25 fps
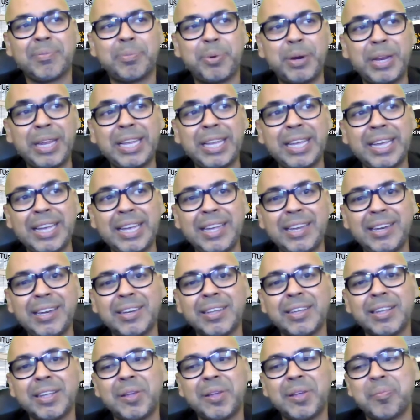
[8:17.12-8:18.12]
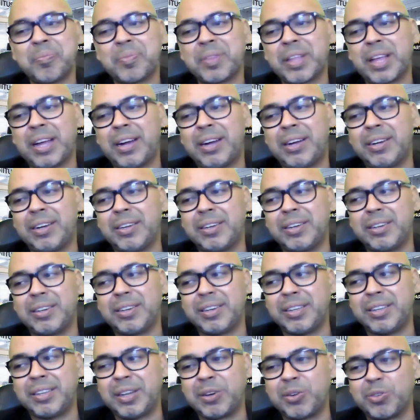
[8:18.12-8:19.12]
bring in
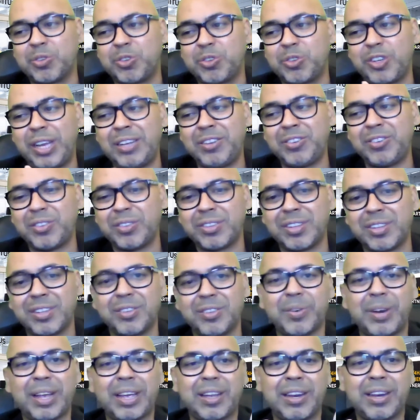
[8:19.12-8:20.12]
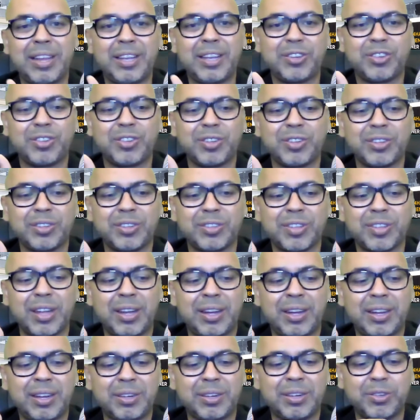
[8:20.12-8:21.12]
changes in the regulations
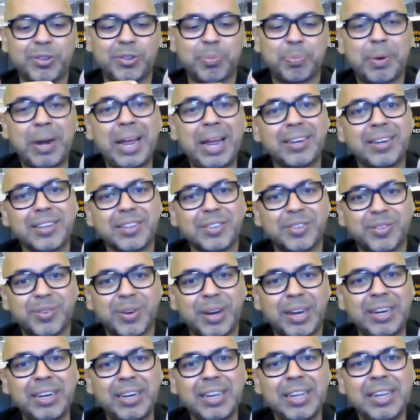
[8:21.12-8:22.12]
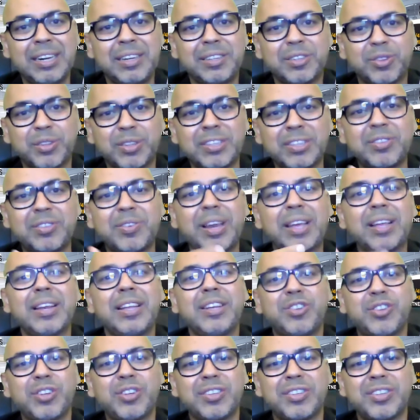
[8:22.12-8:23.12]
to practice, right? So this
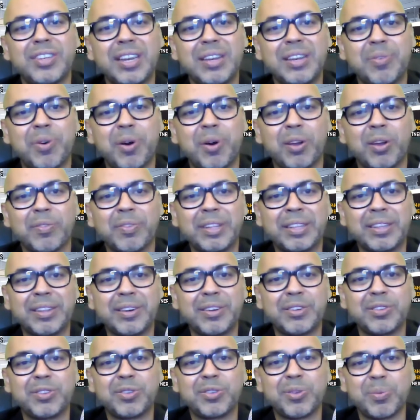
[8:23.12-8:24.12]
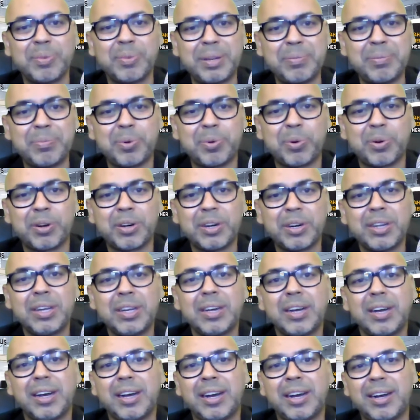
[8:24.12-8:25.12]
regulation is still evolving. There is so many more
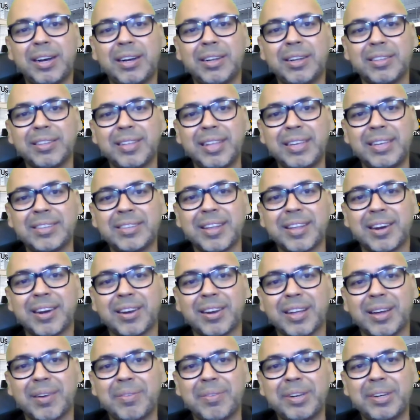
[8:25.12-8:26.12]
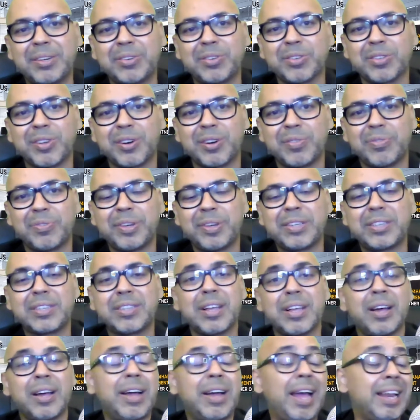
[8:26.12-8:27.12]
things that are coming to surface,
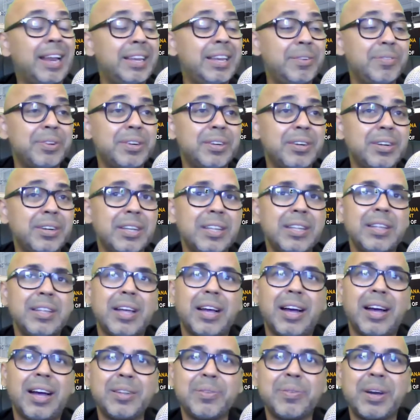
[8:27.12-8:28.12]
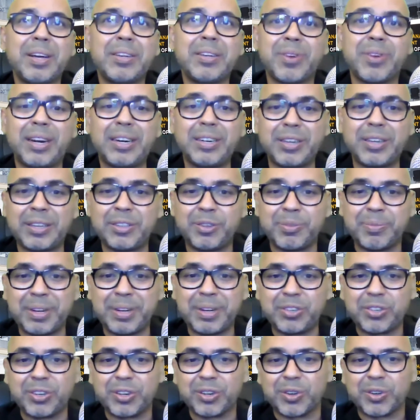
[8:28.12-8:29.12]
and even otherwise, right? As you
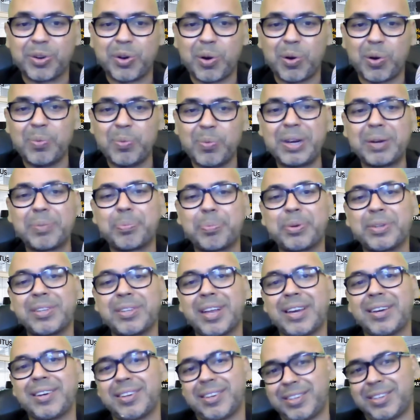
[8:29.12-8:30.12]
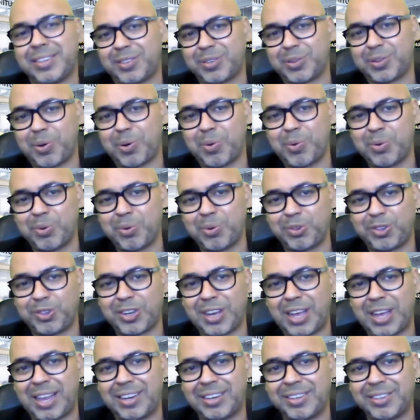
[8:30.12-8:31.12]
mentioned, COVID presented its own
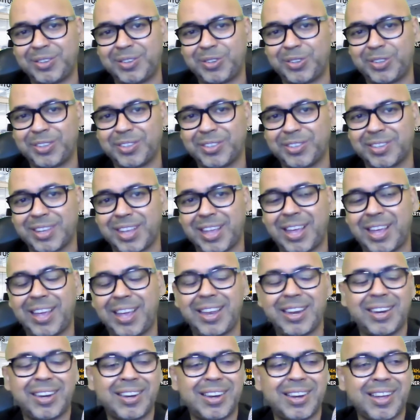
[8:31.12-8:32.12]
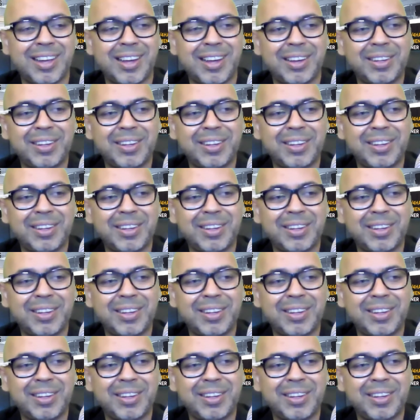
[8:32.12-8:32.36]
challenges and